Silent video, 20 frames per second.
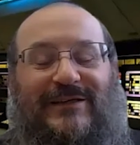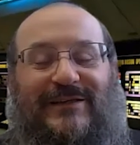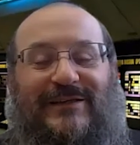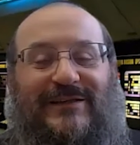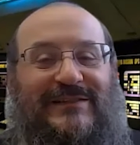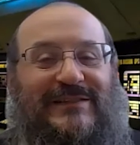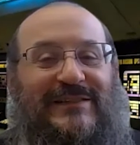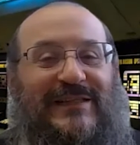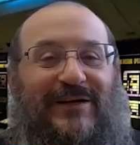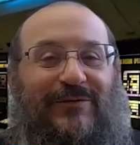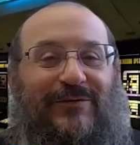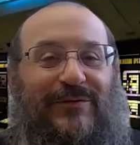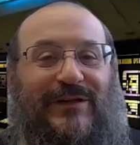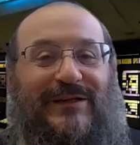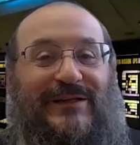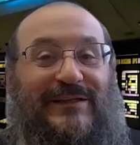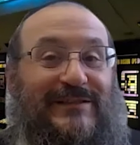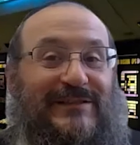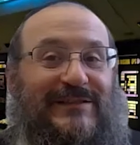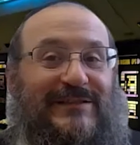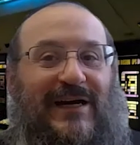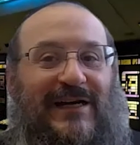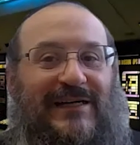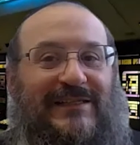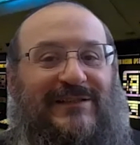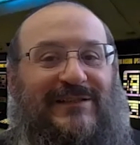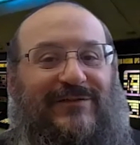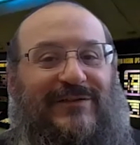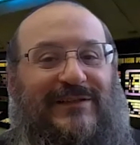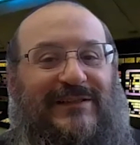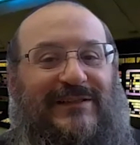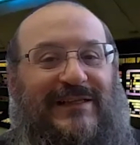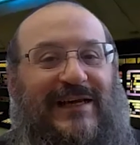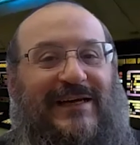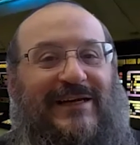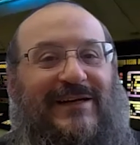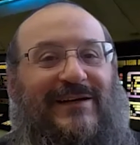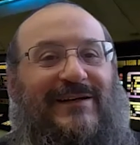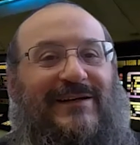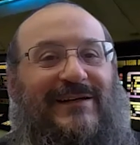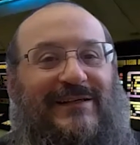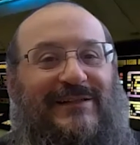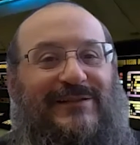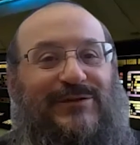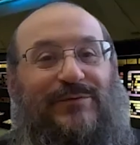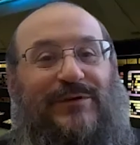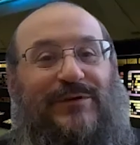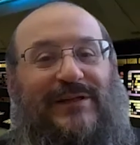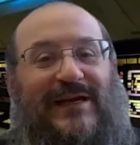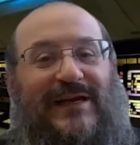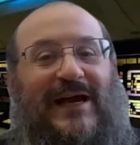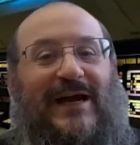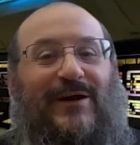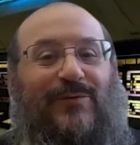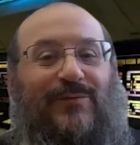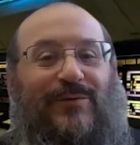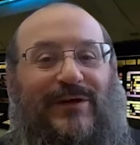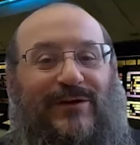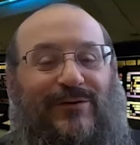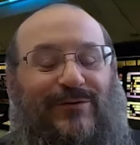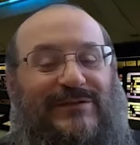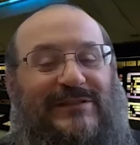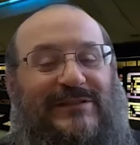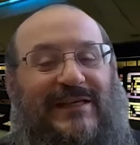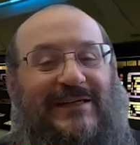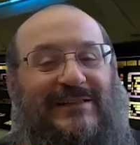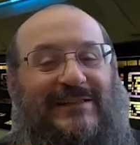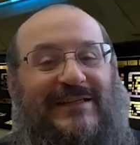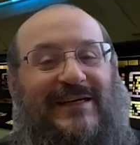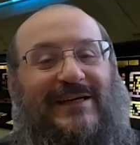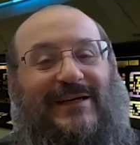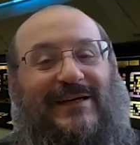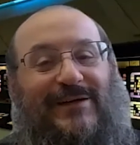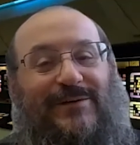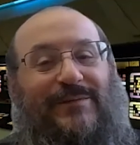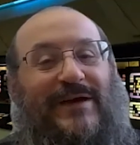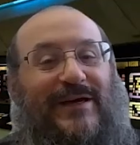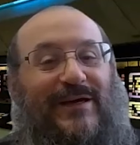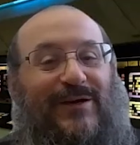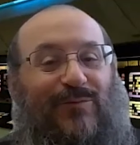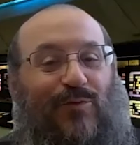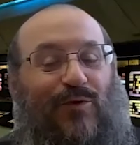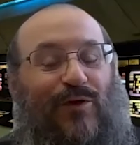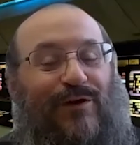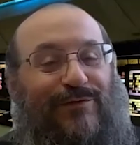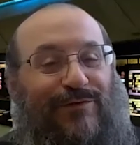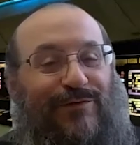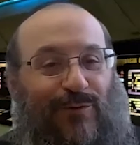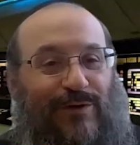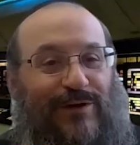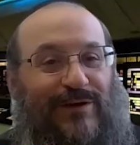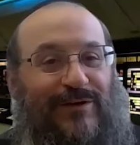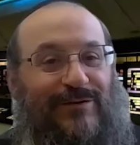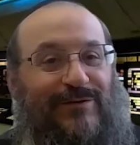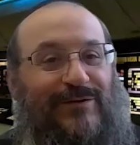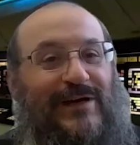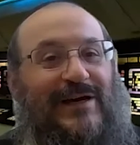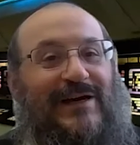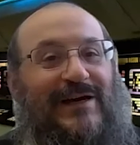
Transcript: It's not really the size of the data. It's really how do we use that data and make it work for you?